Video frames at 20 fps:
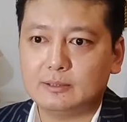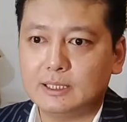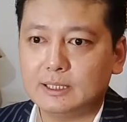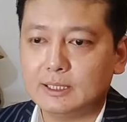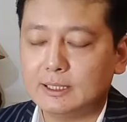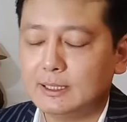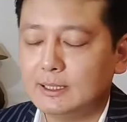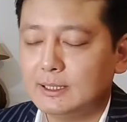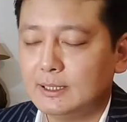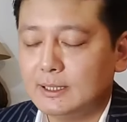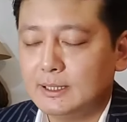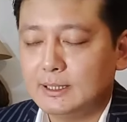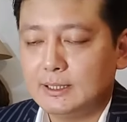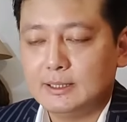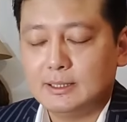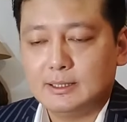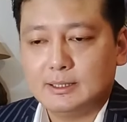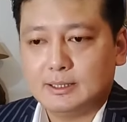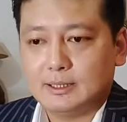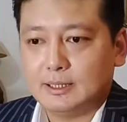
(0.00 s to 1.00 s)
right?
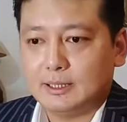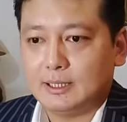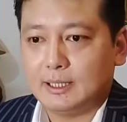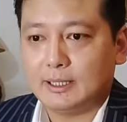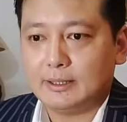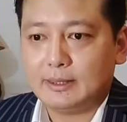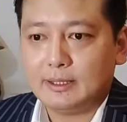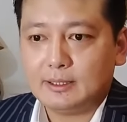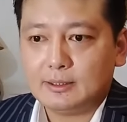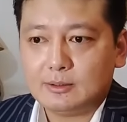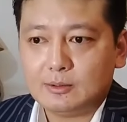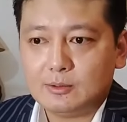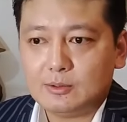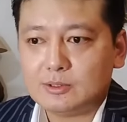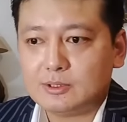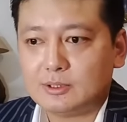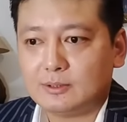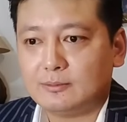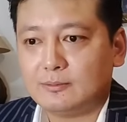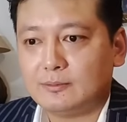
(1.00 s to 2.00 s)
I think
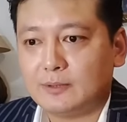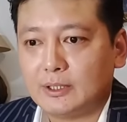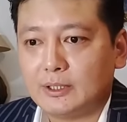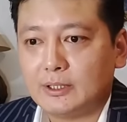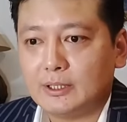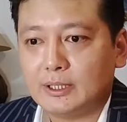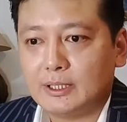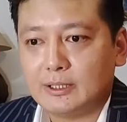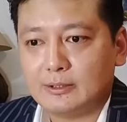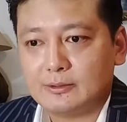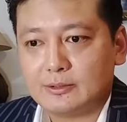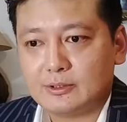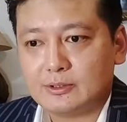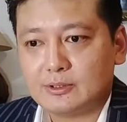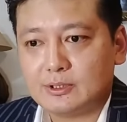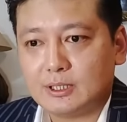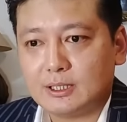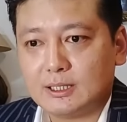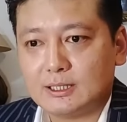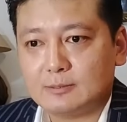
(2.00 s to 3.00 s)
those are very
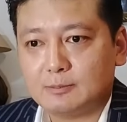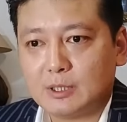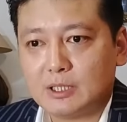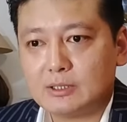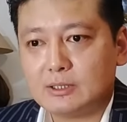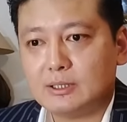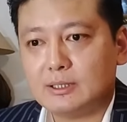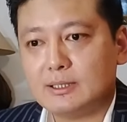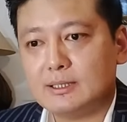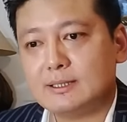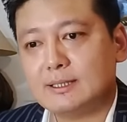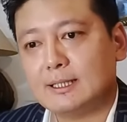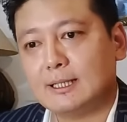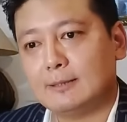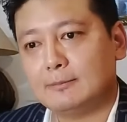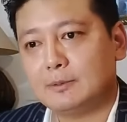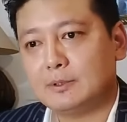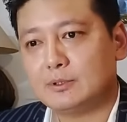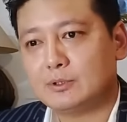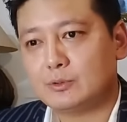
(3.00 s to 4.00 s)
interesting, especially this
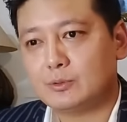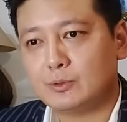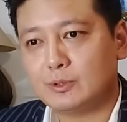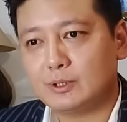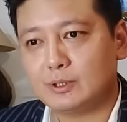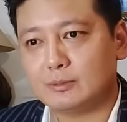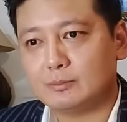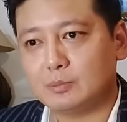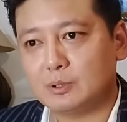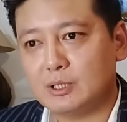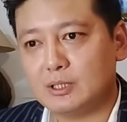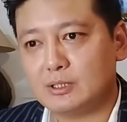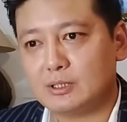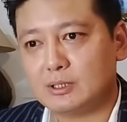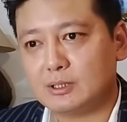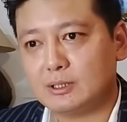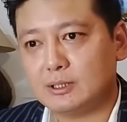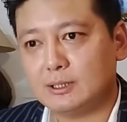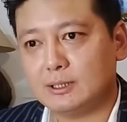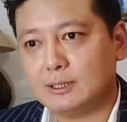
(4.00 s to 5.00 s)
happens during the
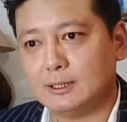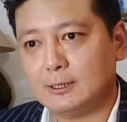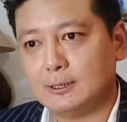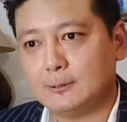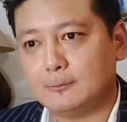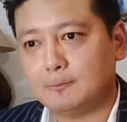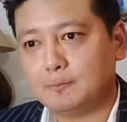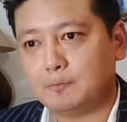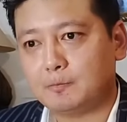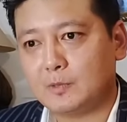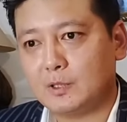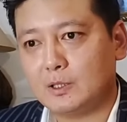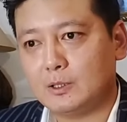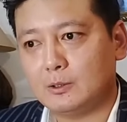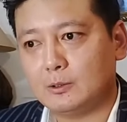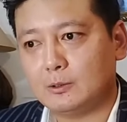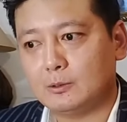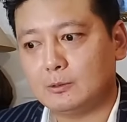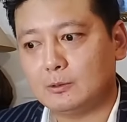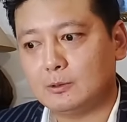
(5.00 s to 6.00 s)
political,
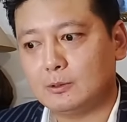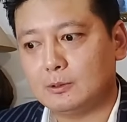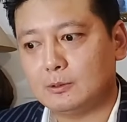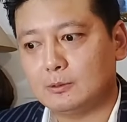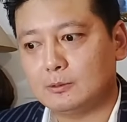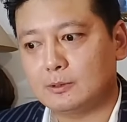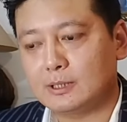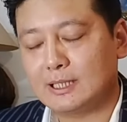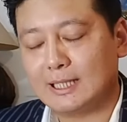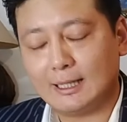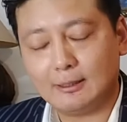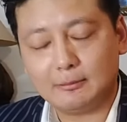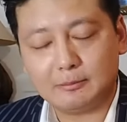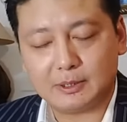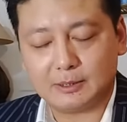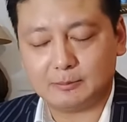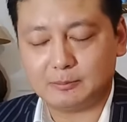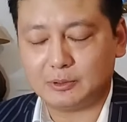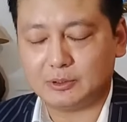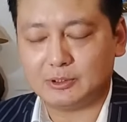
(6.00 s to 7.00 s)

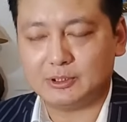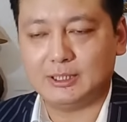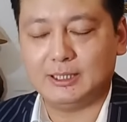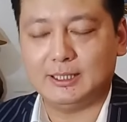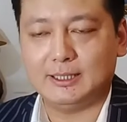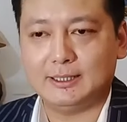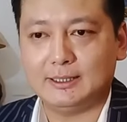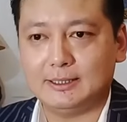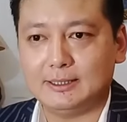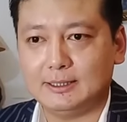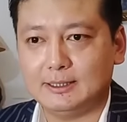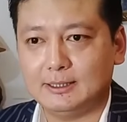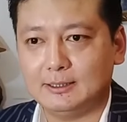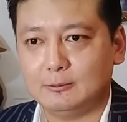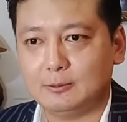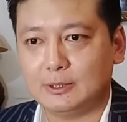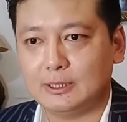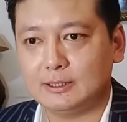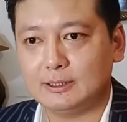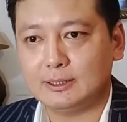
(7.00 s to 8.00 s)
gambit per se,
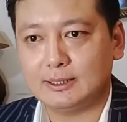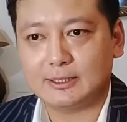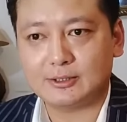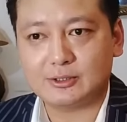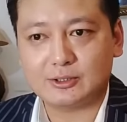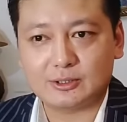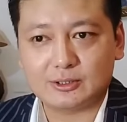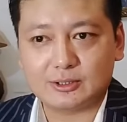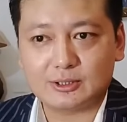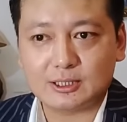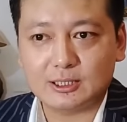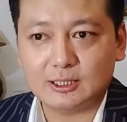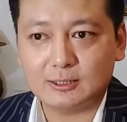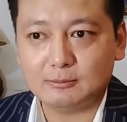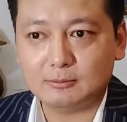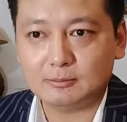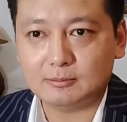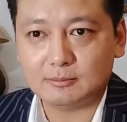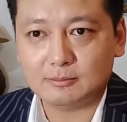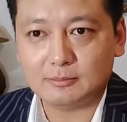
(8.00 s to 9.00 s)
when elections
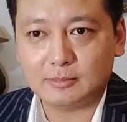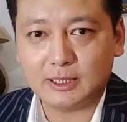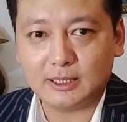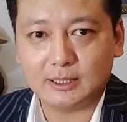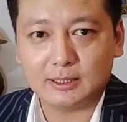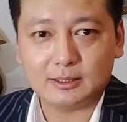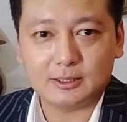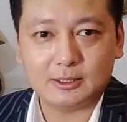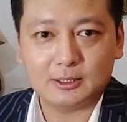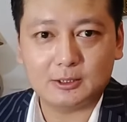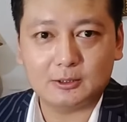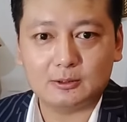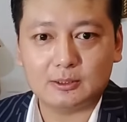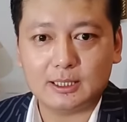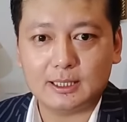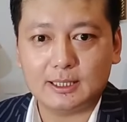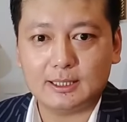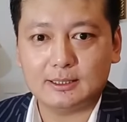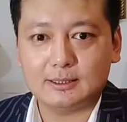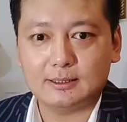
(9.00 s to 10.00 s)
come,
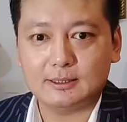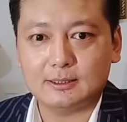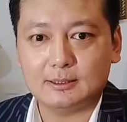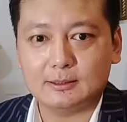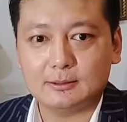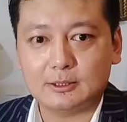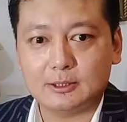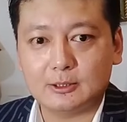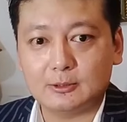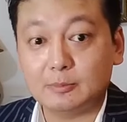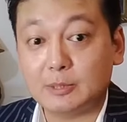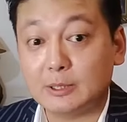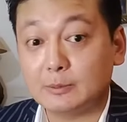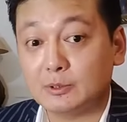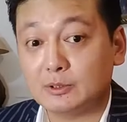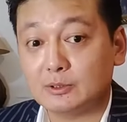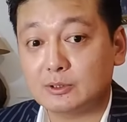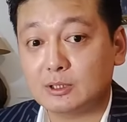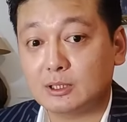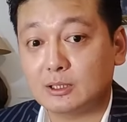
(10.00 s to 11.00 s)
and
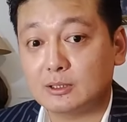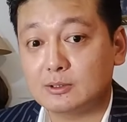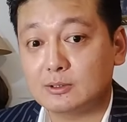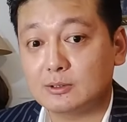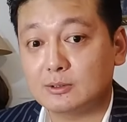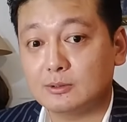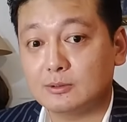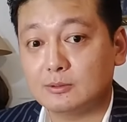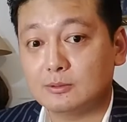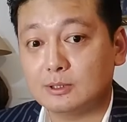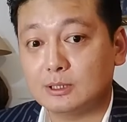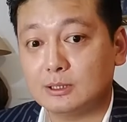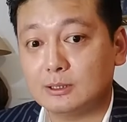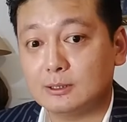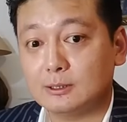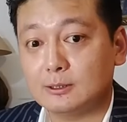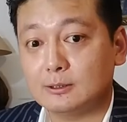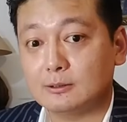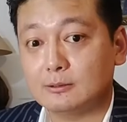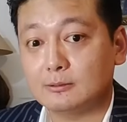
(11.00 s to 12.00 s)
people start to
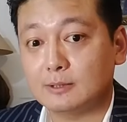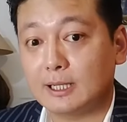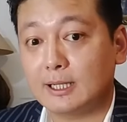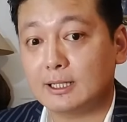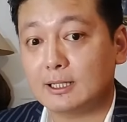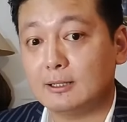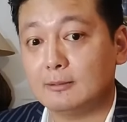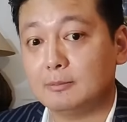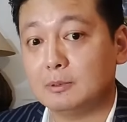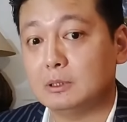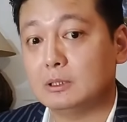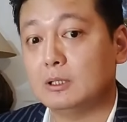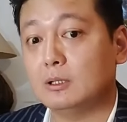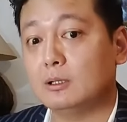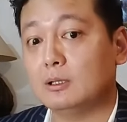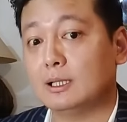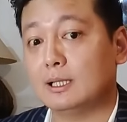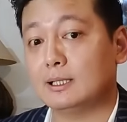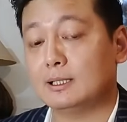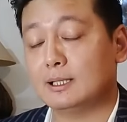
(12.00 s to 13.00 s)
rack up on
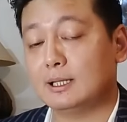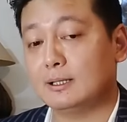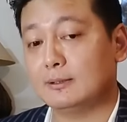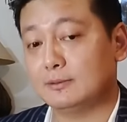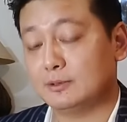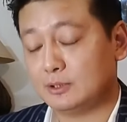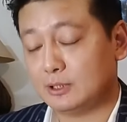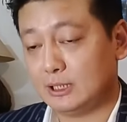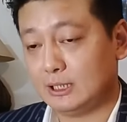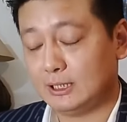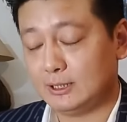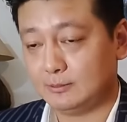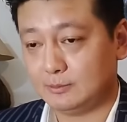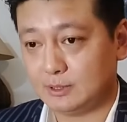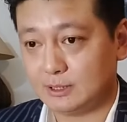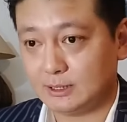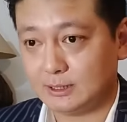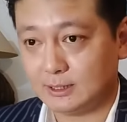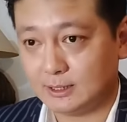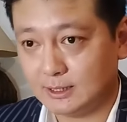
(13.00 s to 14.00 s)
all that kind of
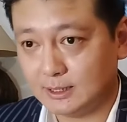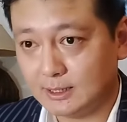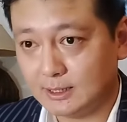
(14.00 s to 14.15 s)
schemes and